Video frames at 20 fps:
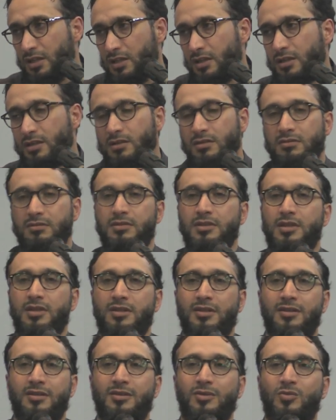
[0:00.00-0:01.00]
Meaning,
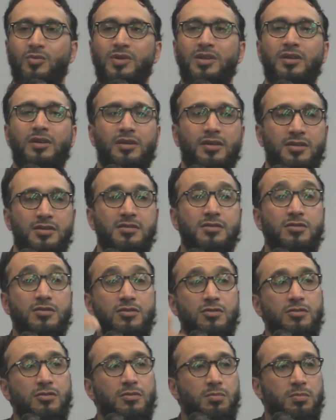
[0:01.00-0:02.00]
you know, we're not going to
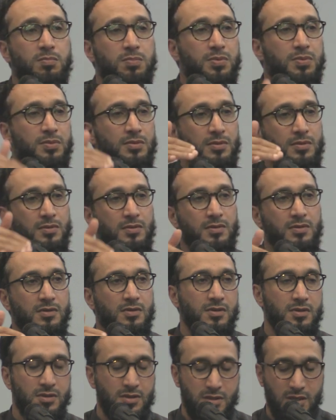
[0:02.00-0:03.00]
stoop
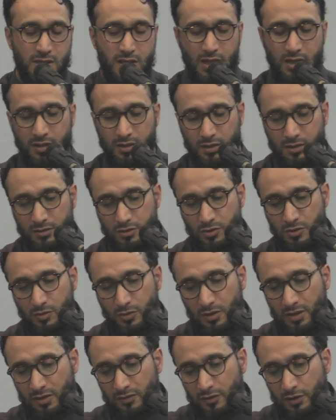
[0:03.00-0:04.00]
to that,
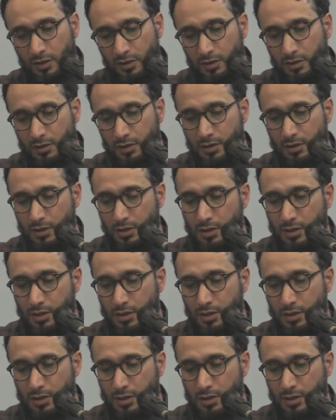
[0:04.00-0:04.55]
to your level.